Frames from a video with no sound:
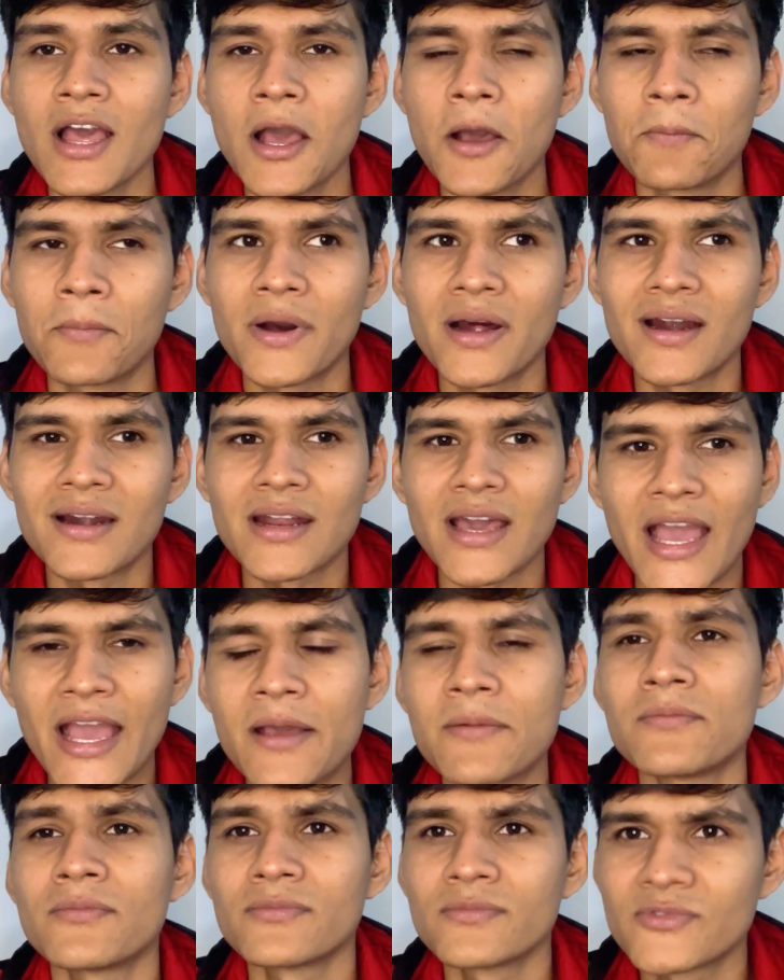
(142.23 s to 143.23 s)
but
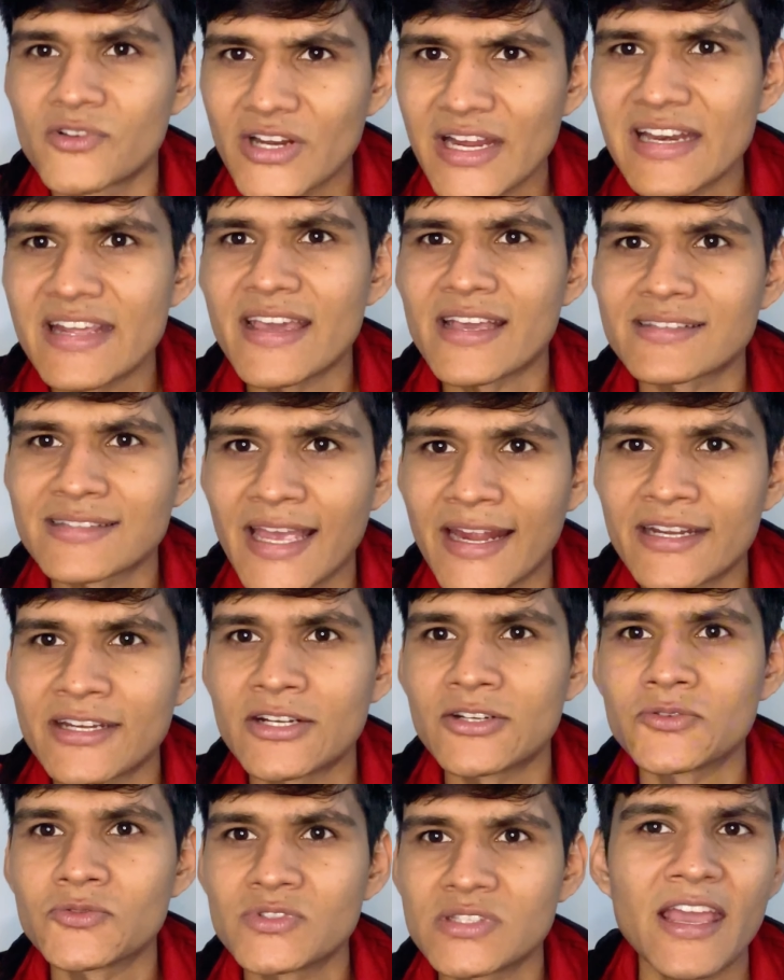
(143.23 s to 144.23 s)
I'm really excited
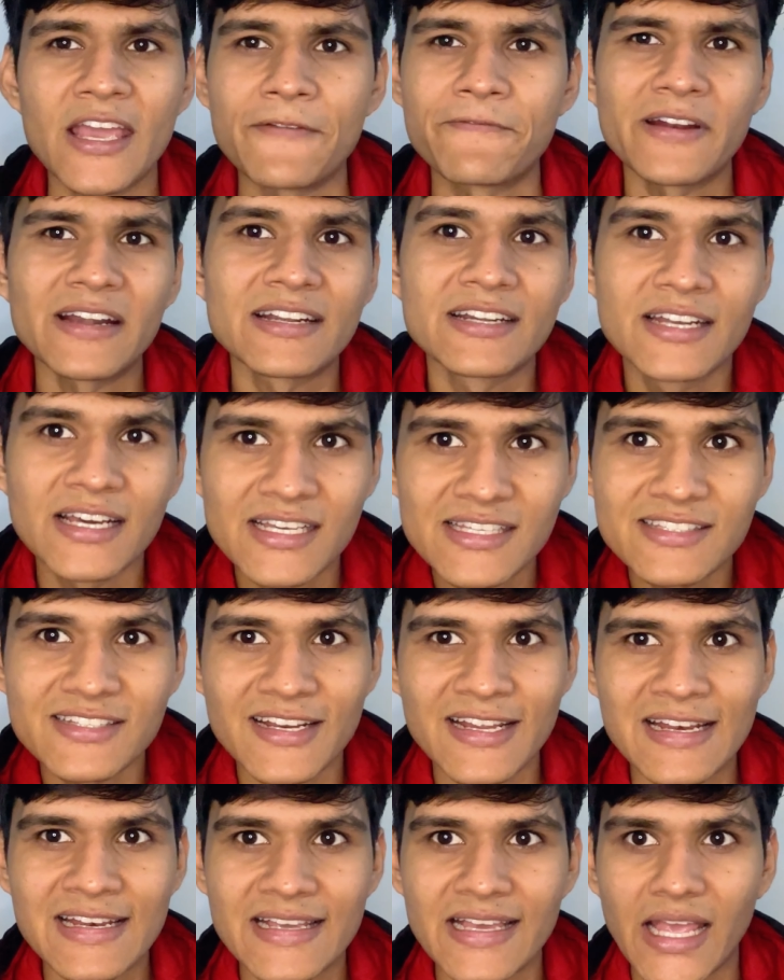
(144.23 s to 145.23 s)
to see if it does
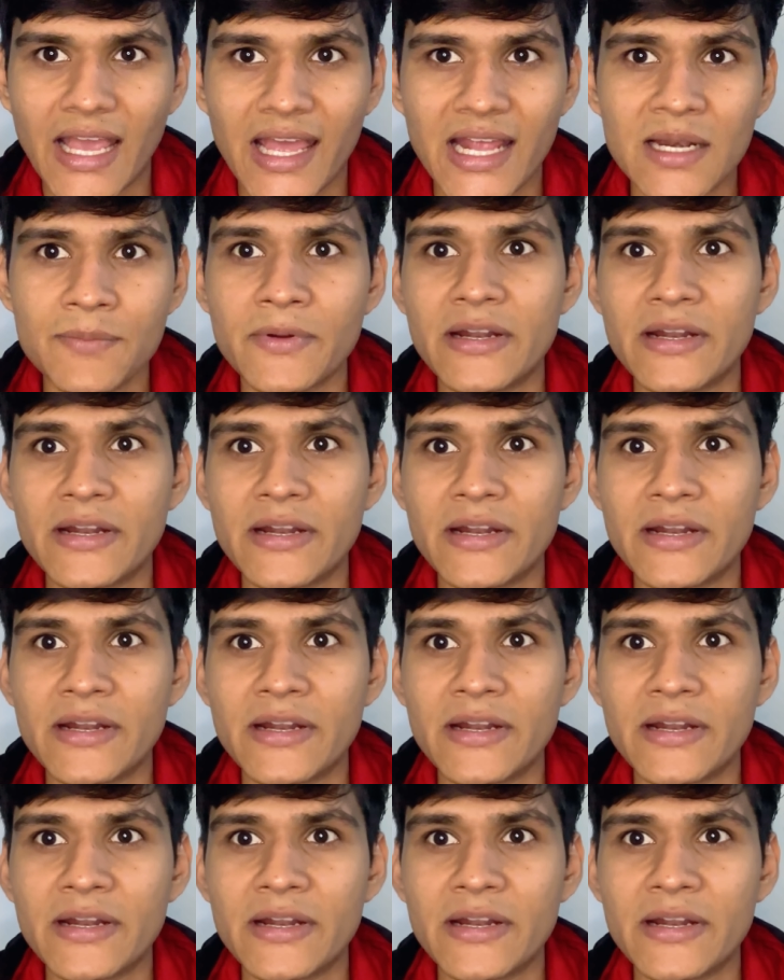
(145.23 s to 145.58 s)
really help.